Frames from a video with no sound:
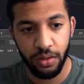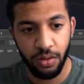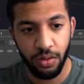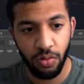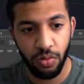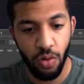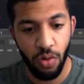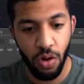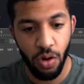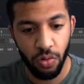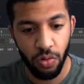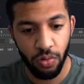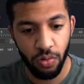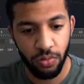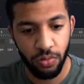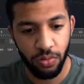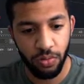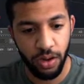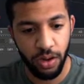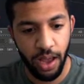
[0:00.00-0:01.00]
Whoa,
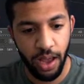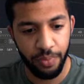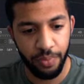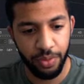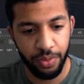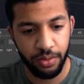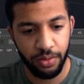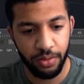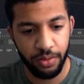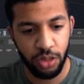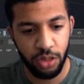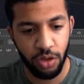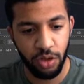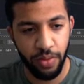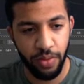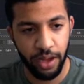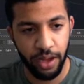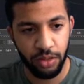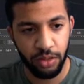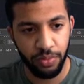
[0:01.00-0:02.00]
what happened? Let's go
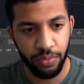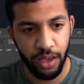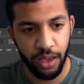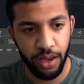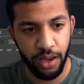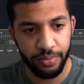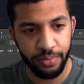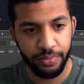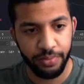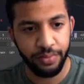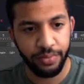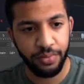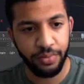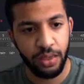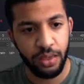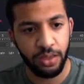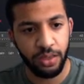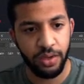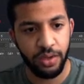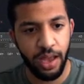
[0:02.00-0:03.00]
back to the beginning.
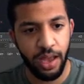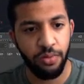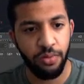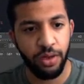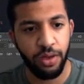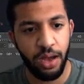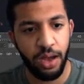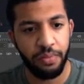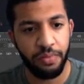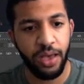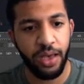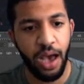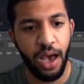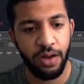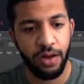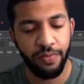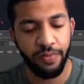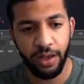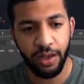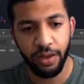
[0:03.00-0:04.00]
So now we got them kind
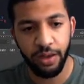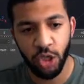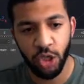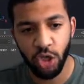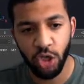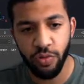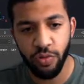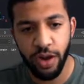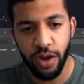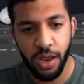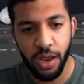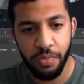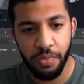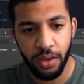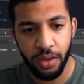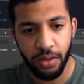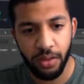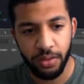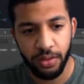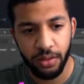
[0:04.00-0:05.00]
of like a
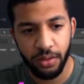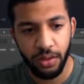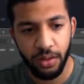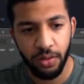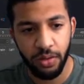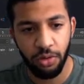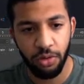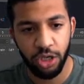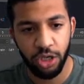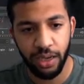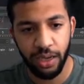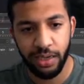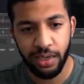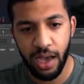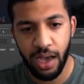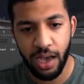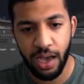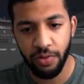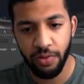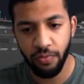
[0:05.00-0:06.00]
stream, which I
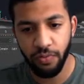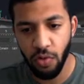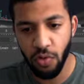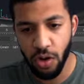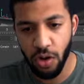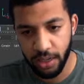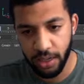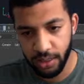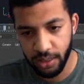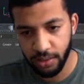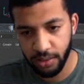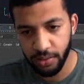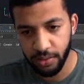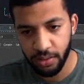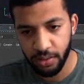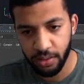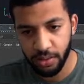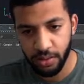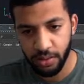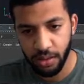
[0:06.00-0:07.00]
kind of want.
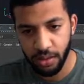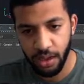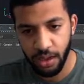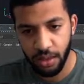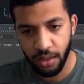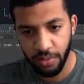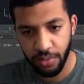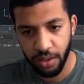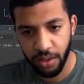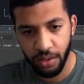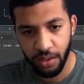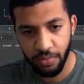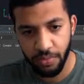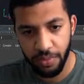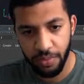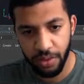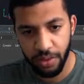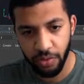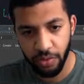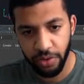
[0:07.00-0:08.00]
Let me
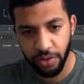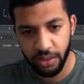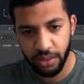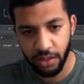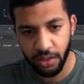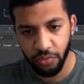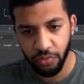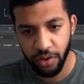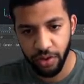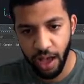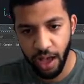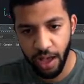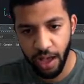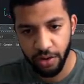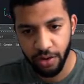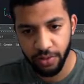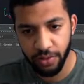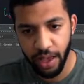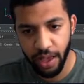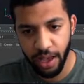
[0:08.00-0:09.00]
maybe increase it a little bit
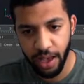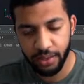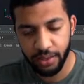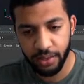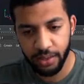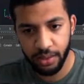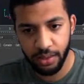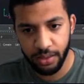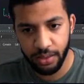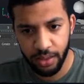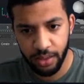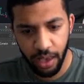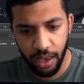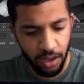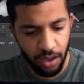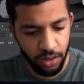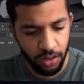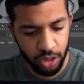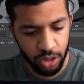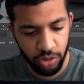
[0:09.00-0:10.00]
higher in the X
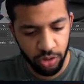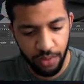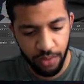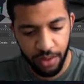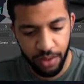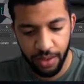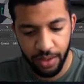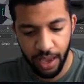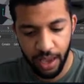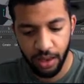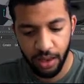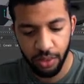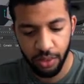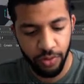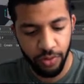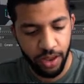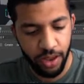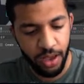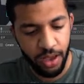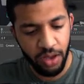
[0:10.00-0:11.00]
scale. Let's try maybe
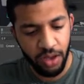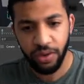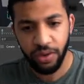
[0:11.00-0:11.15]
83. We